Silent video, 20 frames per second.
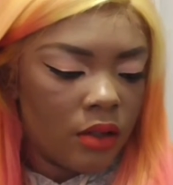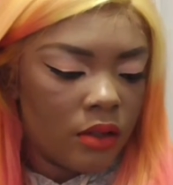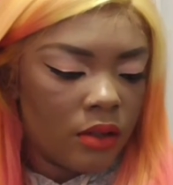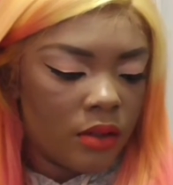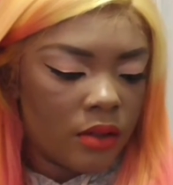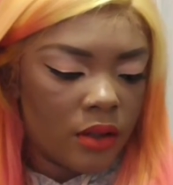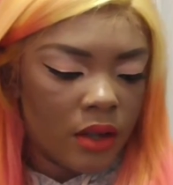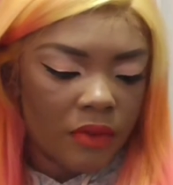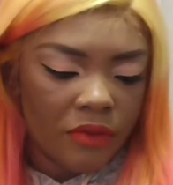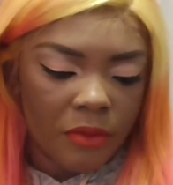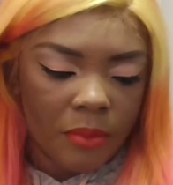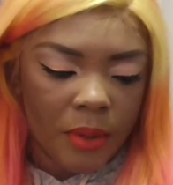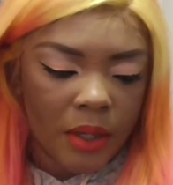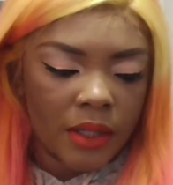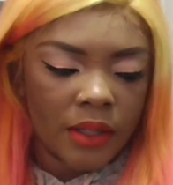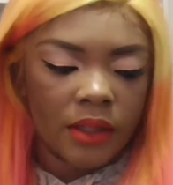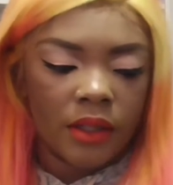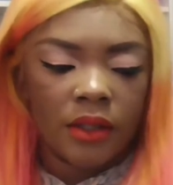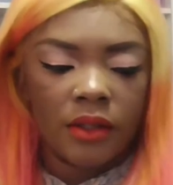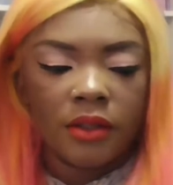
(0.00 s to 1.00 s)
is not for my
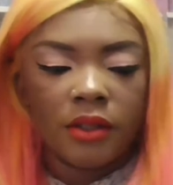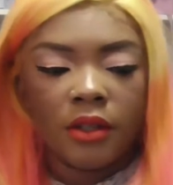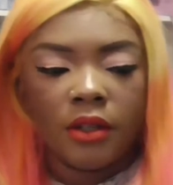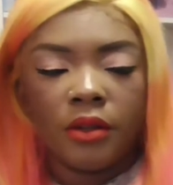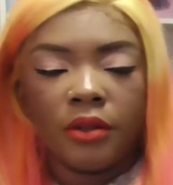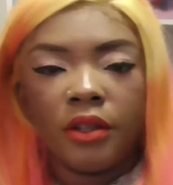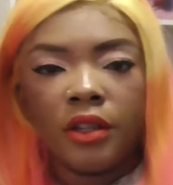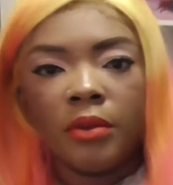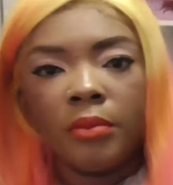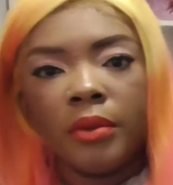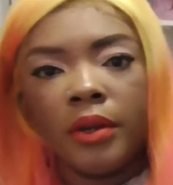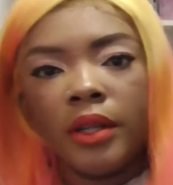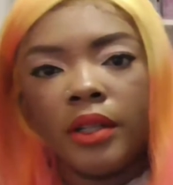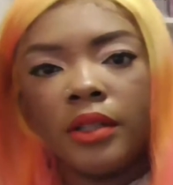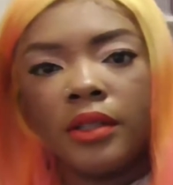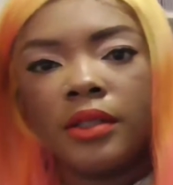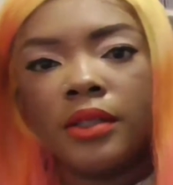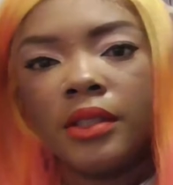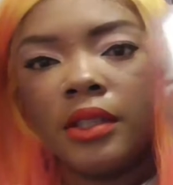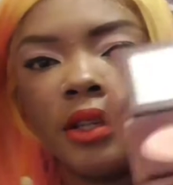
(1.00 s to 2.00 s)
skin tone. You can barely
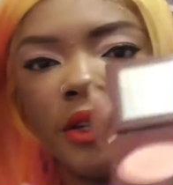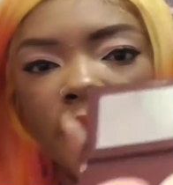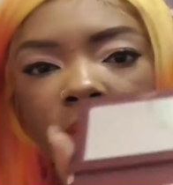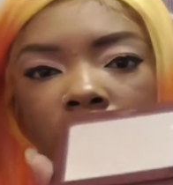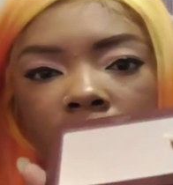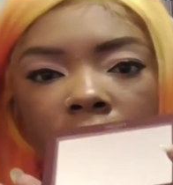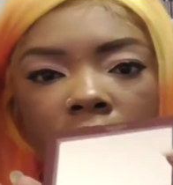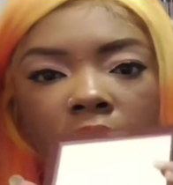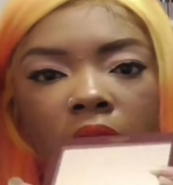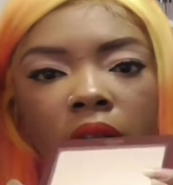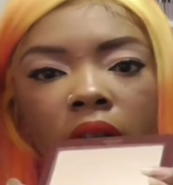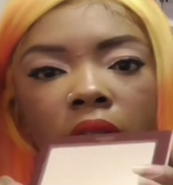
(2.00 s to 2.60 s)
see it on me.